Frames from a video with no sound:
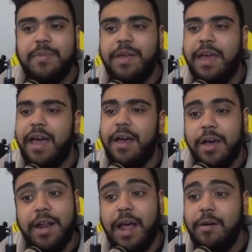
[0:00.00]
Yeah,
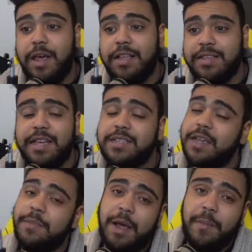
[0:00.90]
Hood Outlaws next,
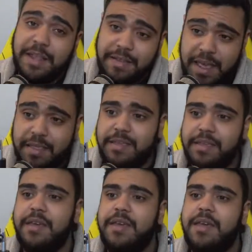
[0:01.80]
coming out May 10th.
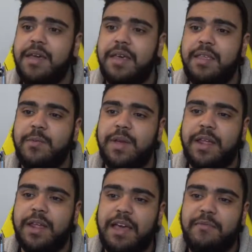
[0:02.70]
And then we're
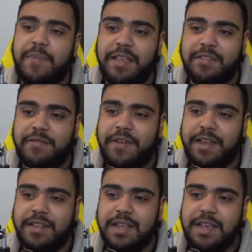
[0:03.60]
going to have Mass
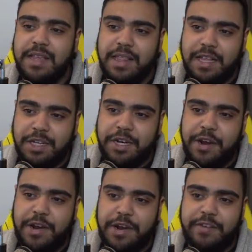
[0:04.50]
Effect
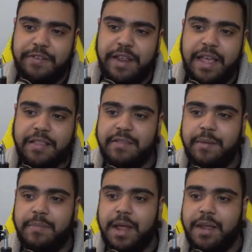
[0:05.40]
Legendary Edition and
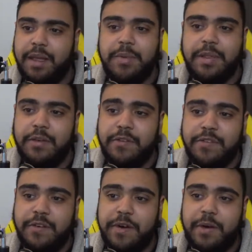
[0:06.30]
Subnautica Below
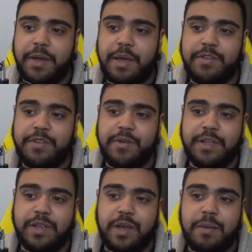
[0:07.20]
Zero coming to
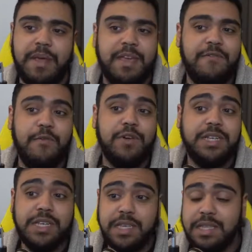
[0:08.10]
us on May
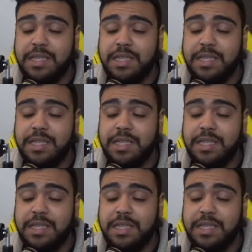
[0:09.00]
14th.